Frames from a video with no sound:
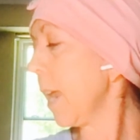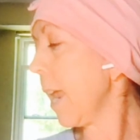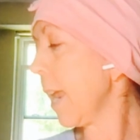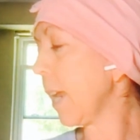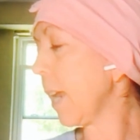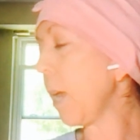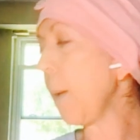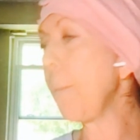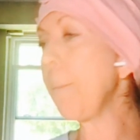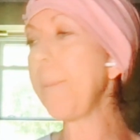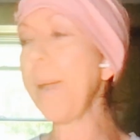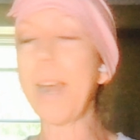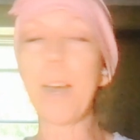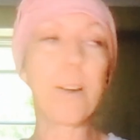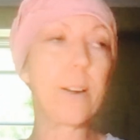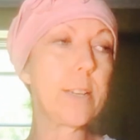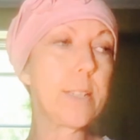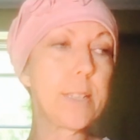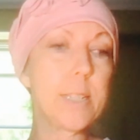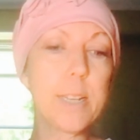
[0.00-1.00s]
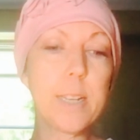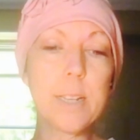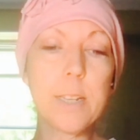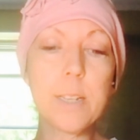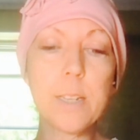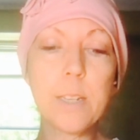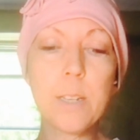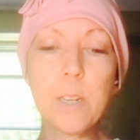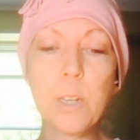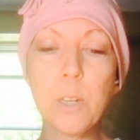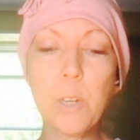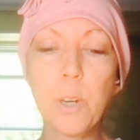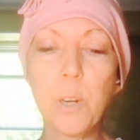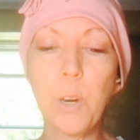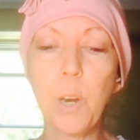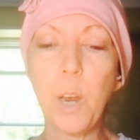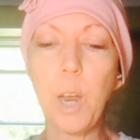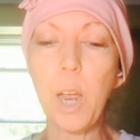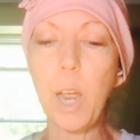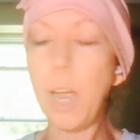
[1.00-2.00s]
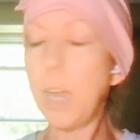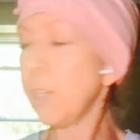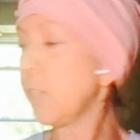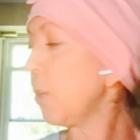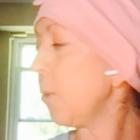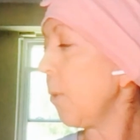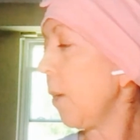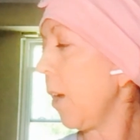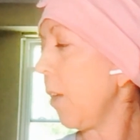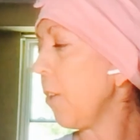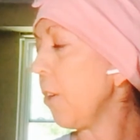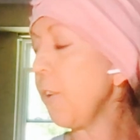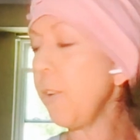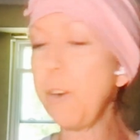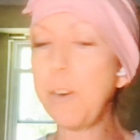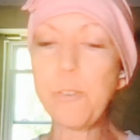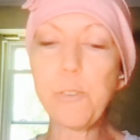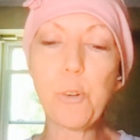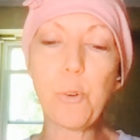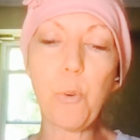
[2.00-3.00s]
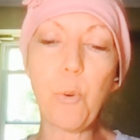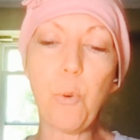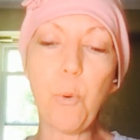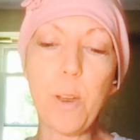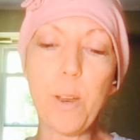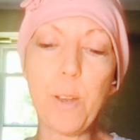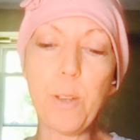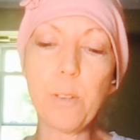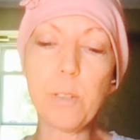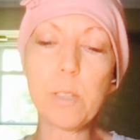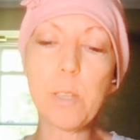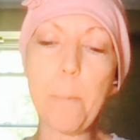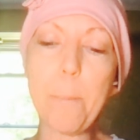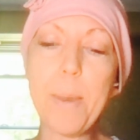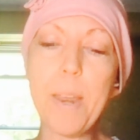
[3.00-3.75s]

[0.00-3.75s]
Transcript: In comparison to other neutral oils,